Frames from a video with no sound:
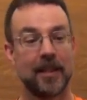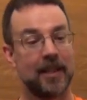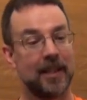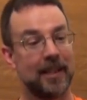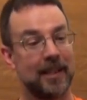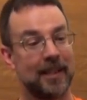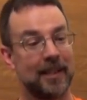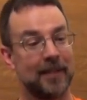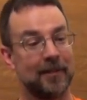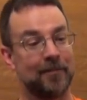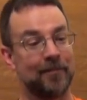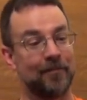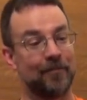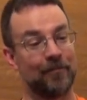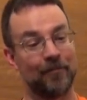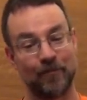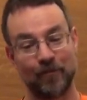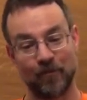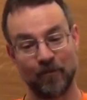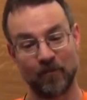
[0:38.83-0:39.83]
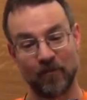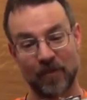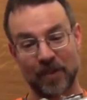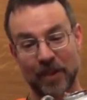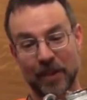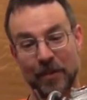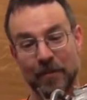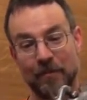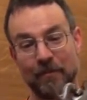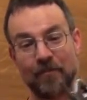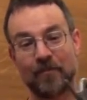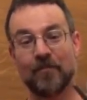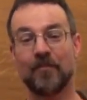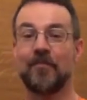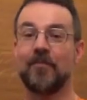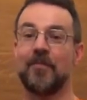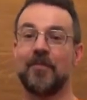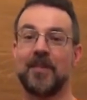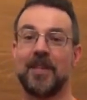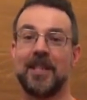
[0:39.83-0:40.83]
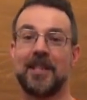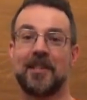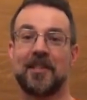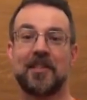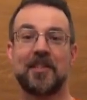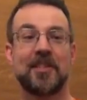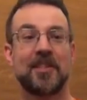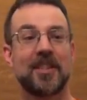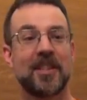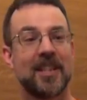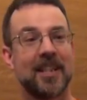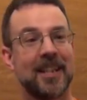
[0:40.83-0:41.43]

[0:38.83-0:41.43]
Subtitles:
So it's